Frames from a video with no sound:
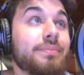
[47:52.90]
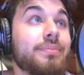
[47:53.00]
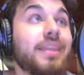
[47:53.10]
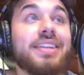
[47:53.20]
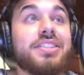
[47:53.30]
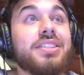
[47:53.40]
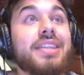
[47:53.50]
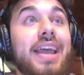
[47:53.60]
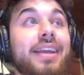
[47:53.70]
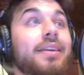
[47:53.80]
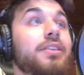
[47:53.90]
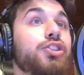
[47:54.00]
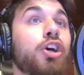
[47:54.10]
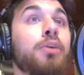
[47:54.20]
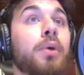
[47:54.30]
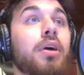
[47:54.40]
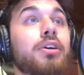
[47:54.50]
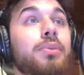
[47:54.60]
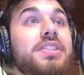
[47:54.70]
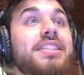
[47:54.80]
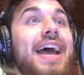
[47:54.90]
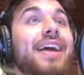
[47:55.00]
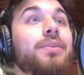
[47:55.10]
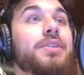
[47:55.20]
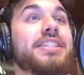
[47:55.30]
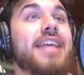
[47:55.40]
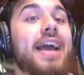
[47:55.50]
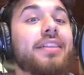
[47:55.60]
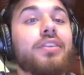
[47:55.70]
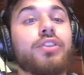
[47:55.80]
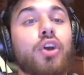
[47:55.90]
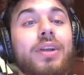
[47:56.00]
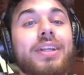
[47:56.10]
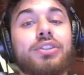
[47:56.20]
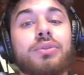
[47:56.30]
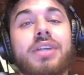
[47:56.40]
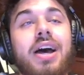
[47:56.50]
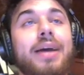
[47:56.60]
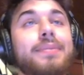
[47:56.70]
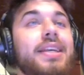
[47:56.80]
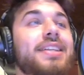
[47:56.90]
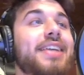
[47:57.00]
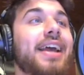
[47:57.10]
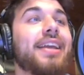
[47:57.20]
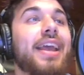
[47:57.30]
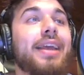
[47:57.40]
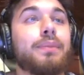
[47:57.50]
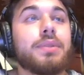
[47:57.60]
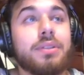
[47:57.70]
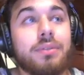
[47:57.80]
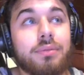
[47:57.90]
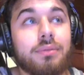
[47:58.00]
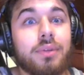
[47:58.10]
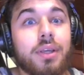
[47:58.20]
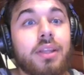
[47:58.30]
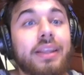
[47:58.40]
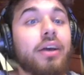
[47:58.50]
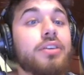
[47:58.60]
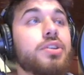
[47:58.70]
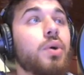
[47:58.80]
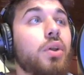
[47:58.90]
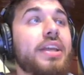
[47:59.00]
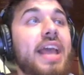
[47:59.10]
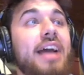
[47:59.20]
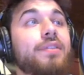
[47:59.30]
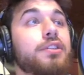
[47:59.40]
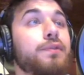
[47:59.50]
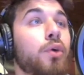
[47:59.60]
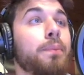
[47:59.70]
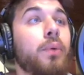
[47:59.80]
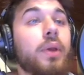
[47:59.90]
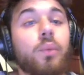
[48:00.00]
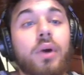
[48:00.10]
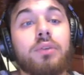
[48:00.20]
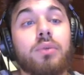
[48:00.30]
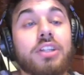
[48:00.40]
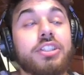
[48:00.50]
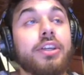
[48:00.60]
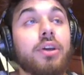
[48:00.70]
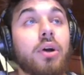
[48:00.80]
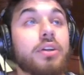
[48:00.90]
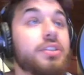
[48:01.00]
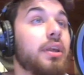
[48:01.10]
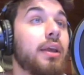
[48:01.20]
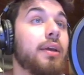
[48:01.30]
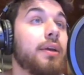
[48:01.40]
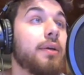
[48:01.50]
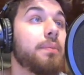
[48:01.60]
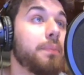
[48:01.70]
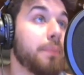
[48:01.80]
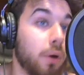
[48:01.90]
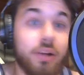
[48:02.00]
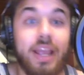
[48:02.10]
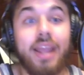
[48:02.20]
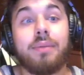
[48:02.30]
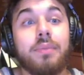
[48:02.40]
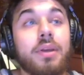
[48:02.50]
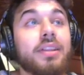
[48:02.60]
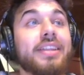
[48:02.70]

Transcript: They stink. Joe Burrow was sacked 32 times in 10 games. They also only average 4.1 rushing yards per game, the